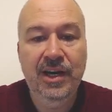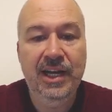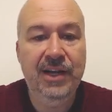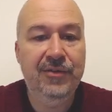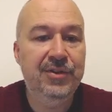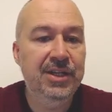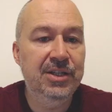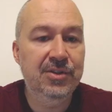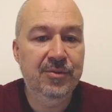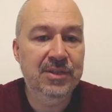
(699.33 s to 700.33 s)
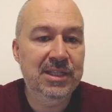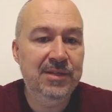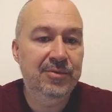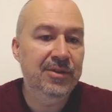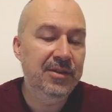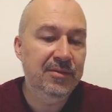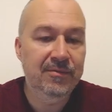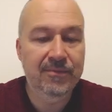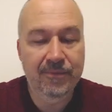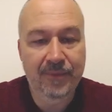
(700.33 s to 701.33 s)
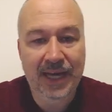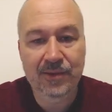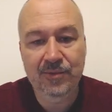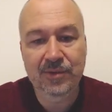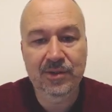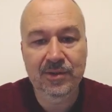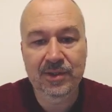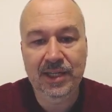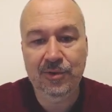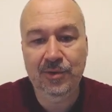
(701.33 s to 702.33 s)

and f3 is obviously pretty bad with the knight